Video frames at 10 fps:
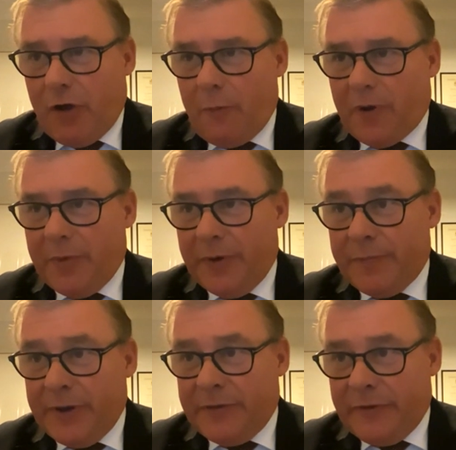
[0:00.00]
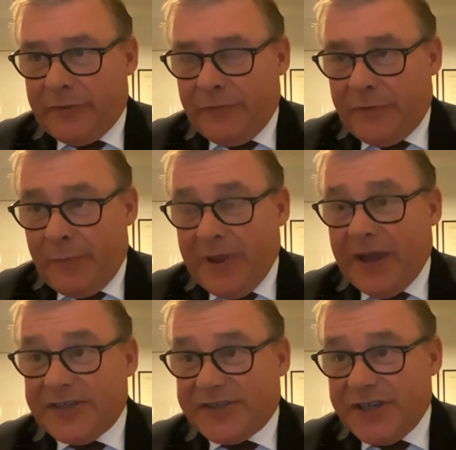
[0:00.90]
compliment. But the, the, the P
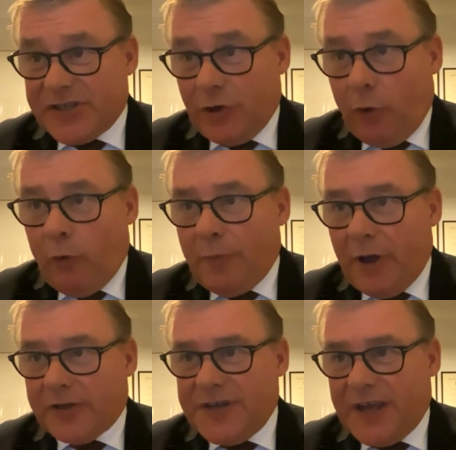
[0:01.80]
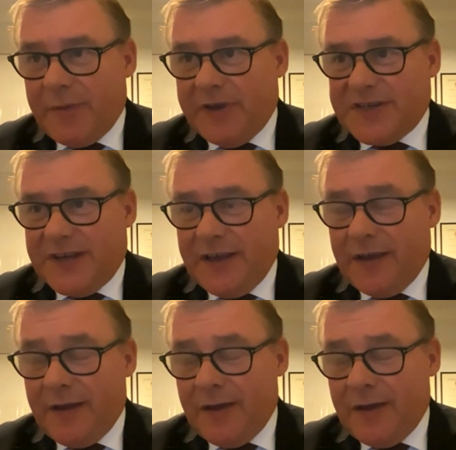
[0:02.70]
A C is an all-party committee